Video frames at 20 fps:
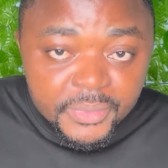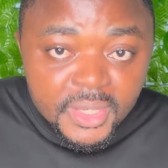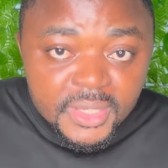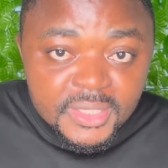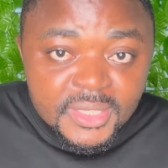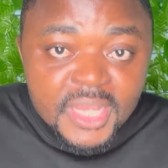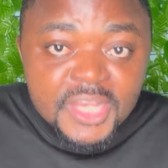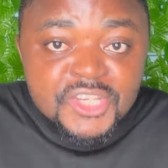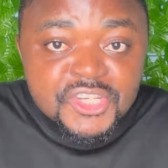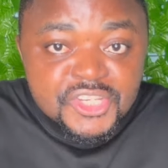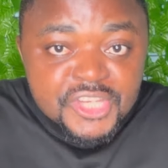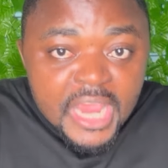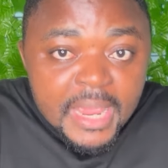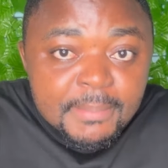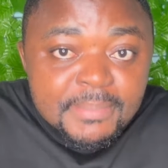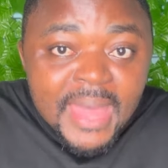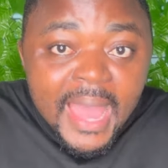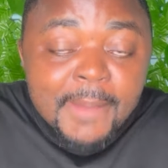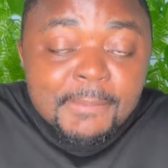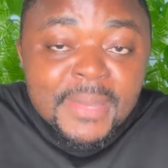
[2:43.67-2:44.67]
The
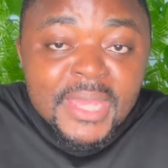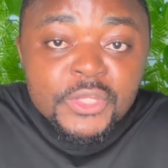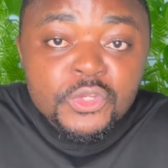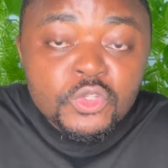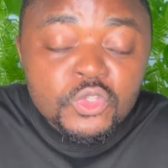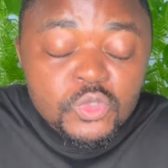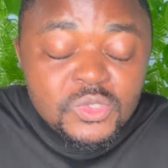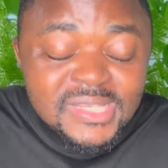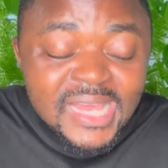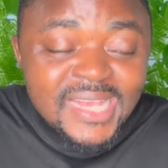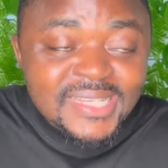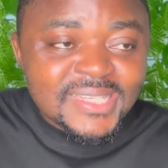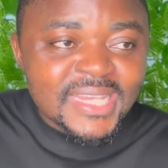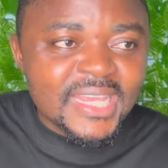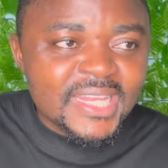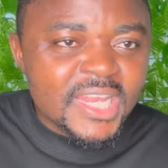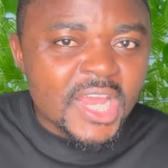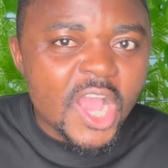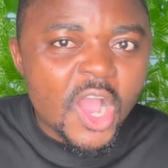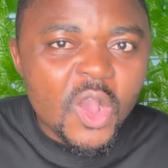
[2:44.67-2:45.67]
shame now made you to start
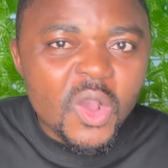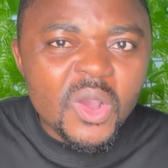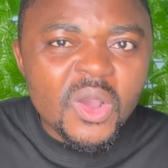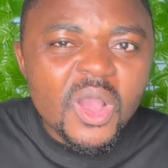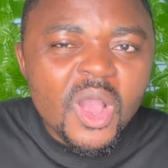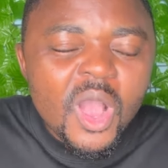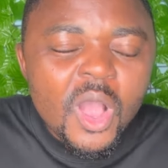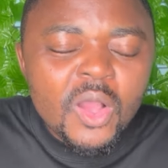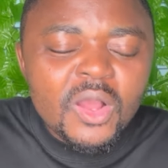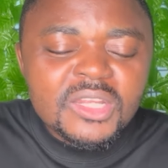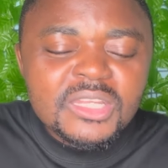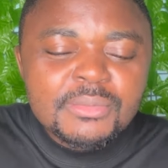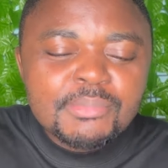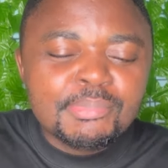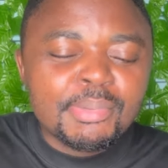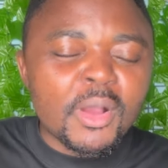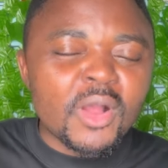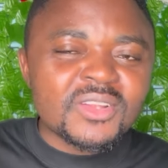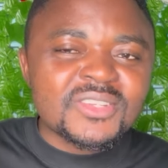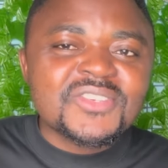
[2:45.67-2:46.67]
saying, oh, all the
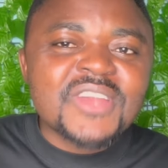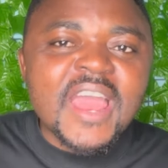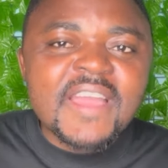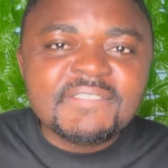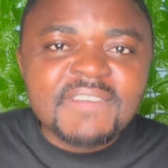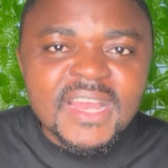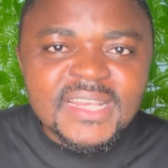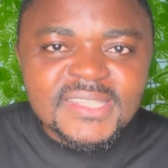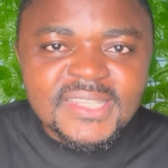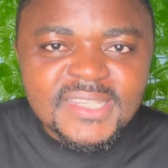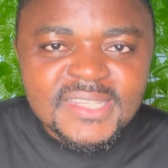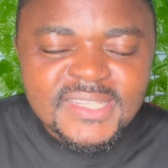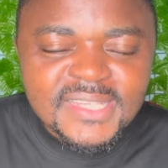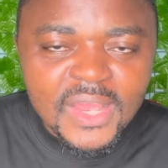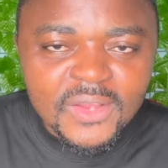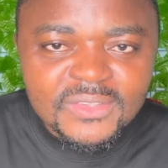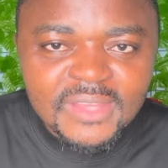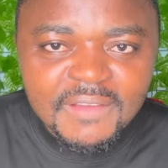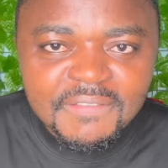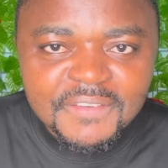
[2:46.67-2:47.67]
bus drivers in
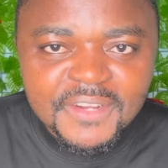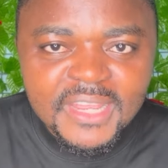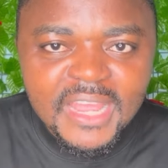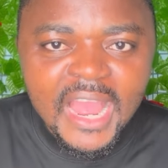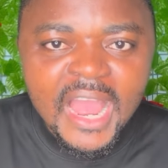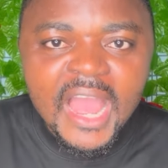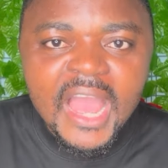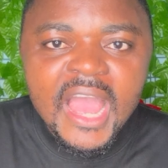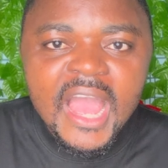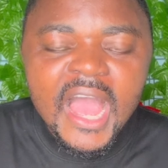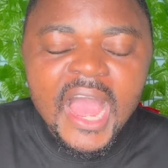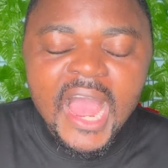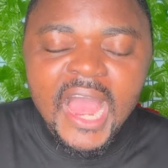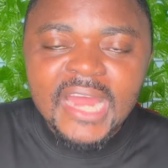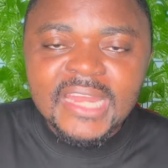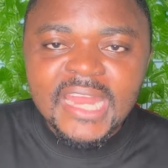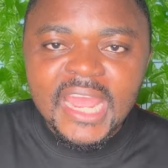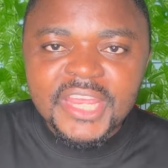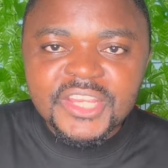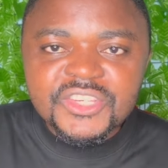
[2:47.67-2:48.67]
South Africa are
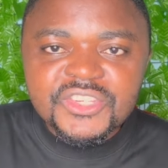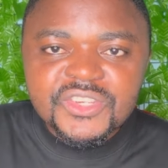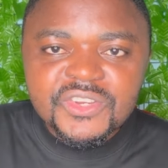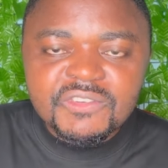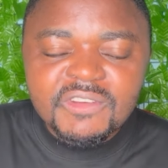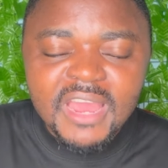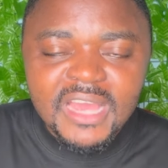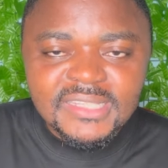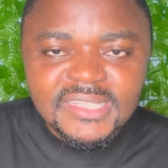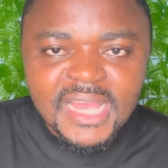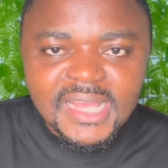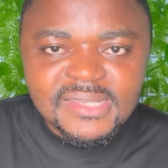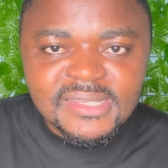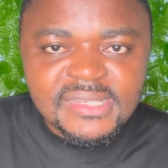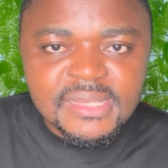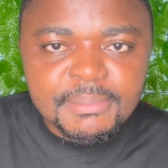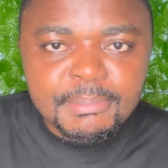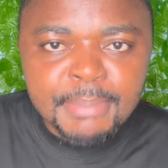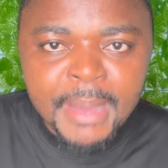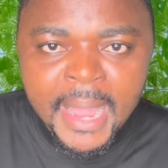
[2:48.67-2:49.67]
Nigerians and
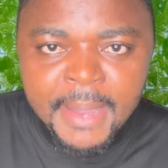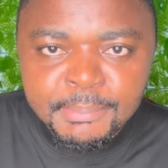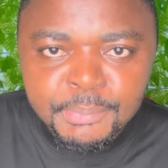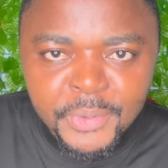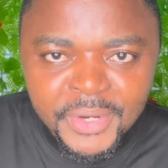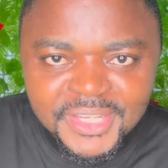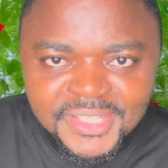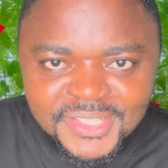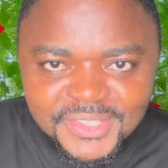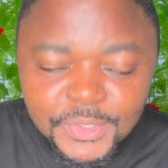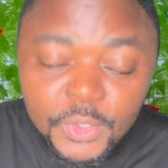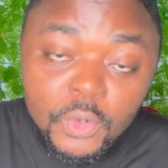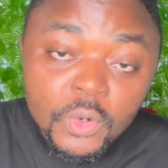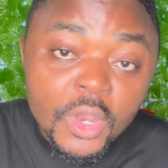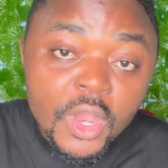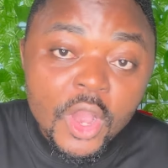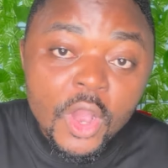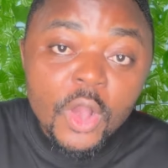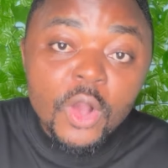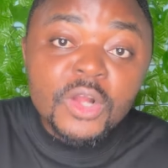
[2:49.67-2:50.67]
Zimbabweans.
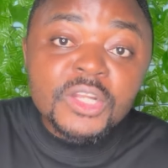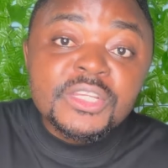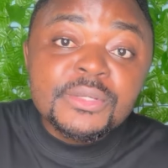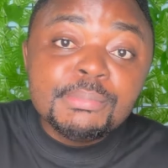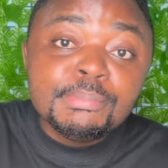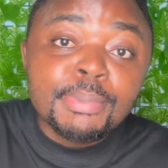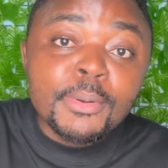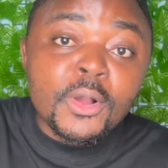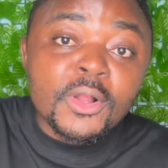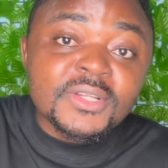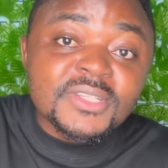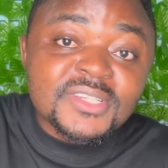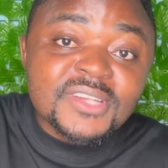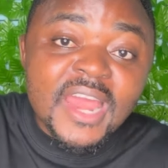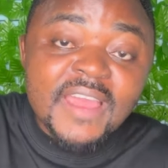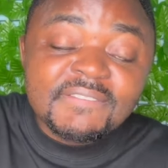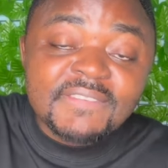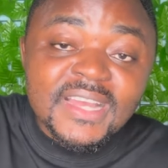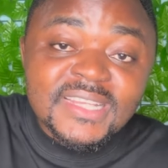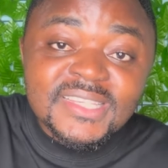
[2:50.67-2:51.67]
So, all the bus
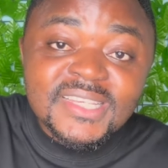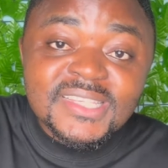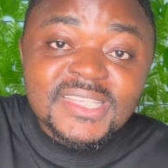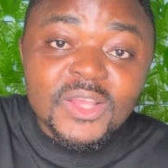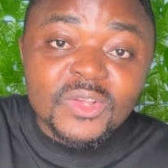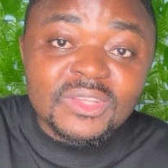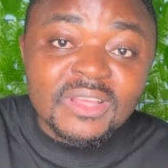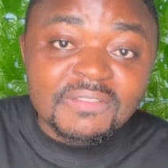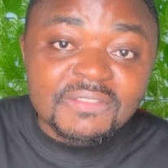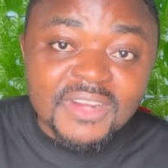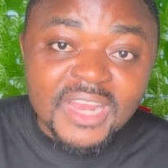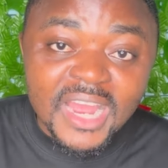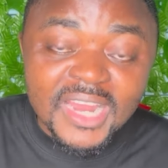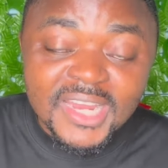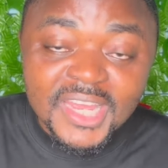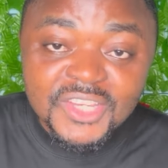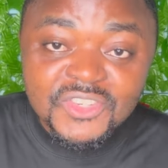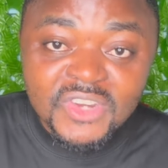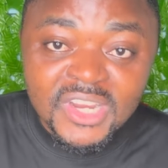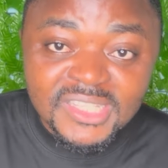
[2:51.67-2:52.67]
drivers in South Africa are
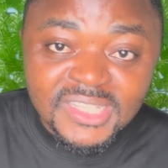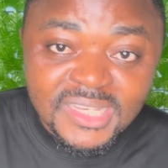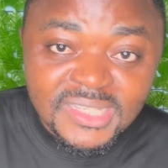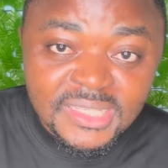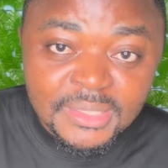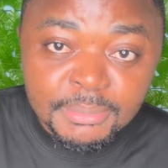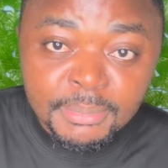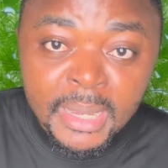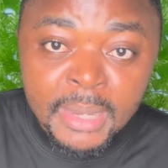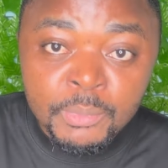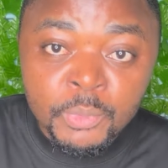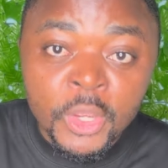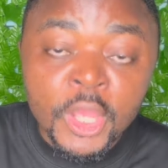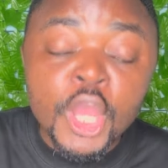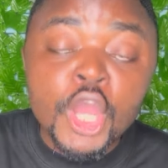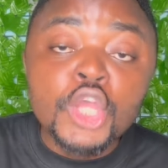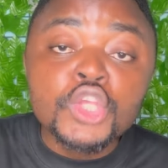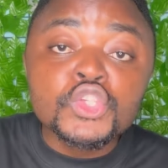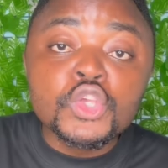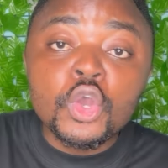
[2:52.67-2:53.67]
Nigerians and Zimbabweans.
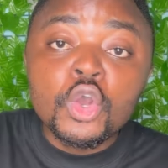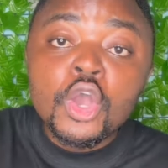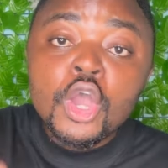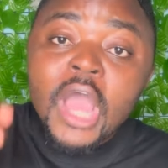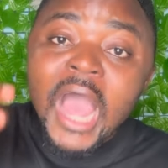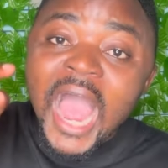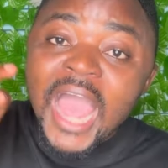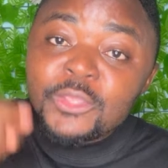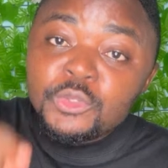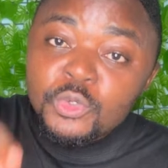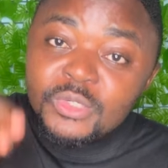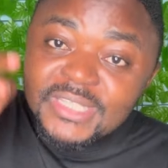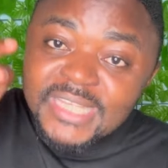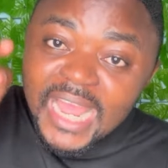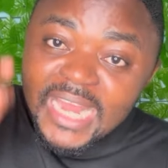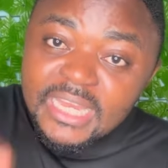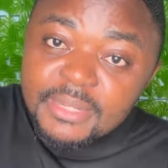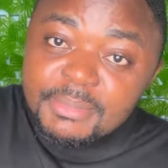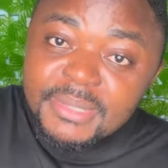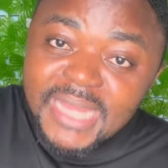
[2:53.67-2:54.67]
So, are you
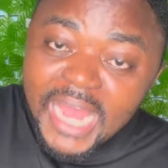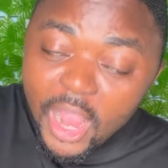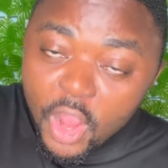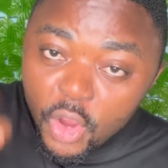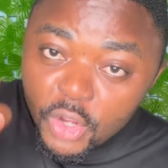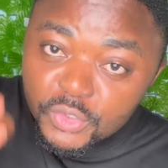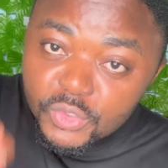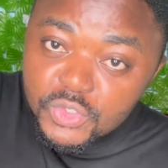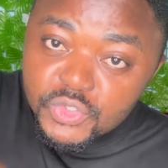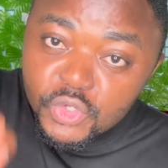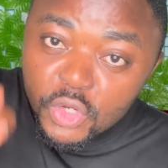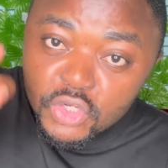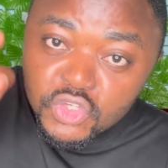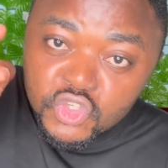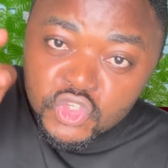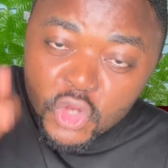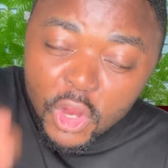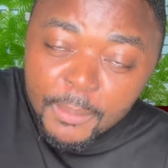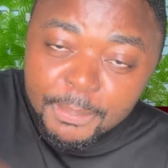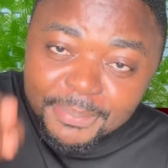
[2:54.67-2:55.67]
telling me that all those your
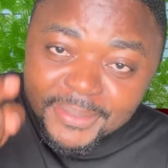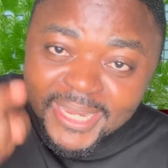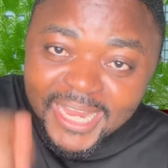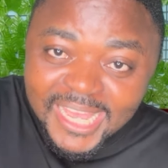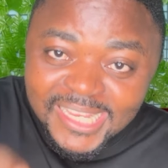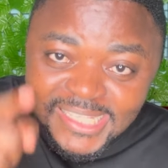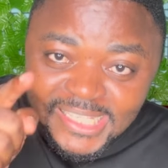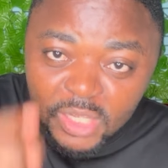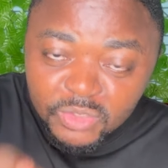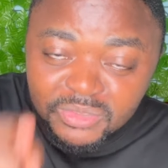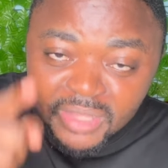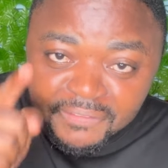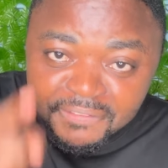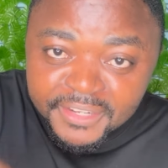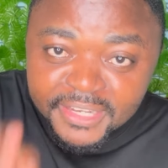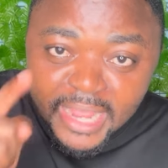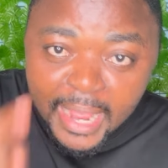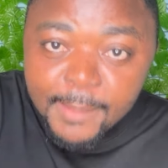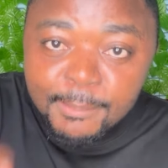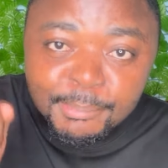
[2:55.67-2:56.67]
jobless South
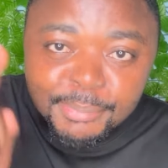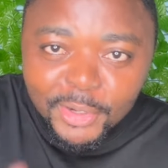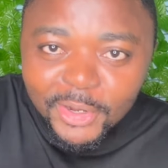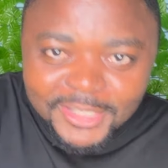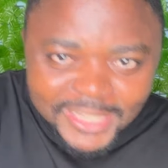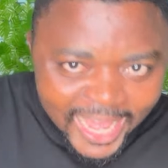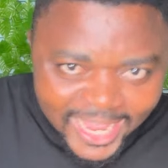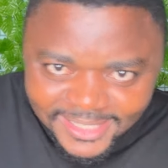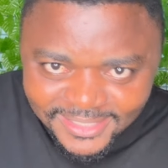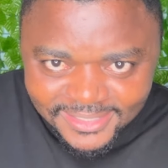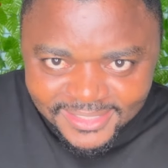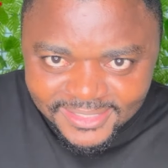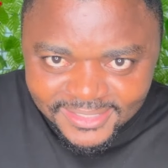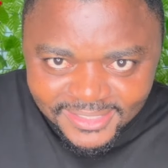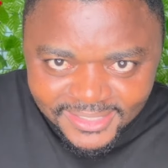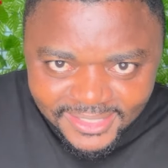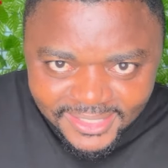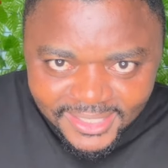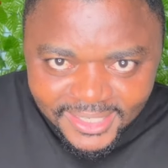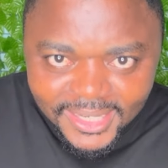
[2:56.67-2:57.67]
African brothers,
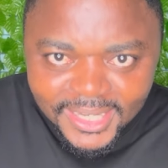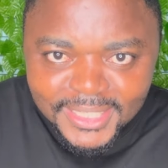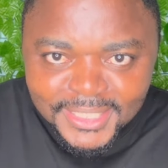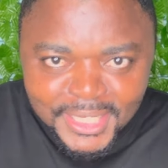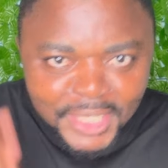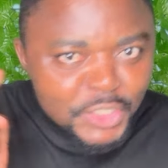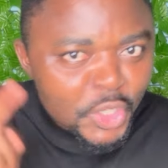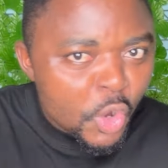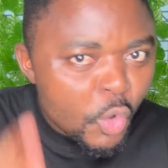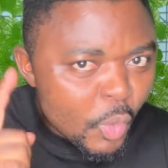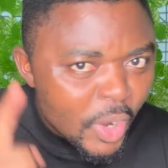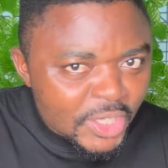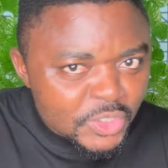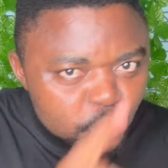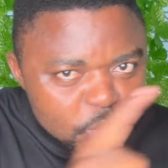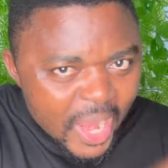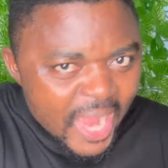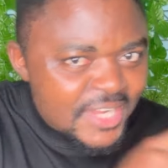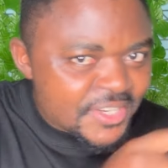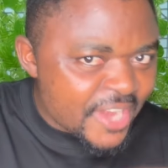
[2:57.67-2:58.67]
they don't want to
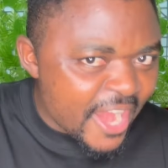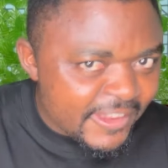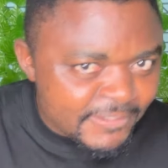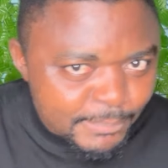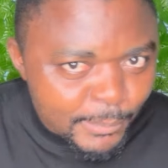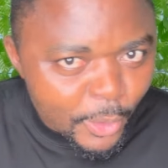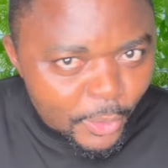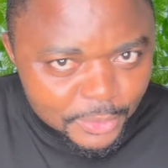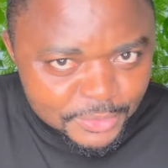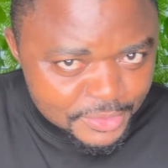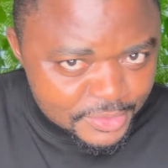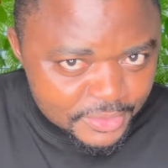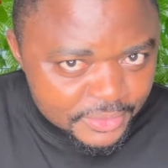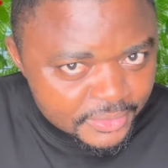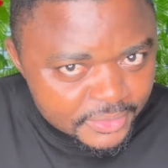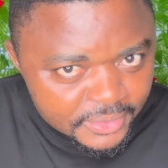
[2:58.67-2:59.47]
go and drive bus?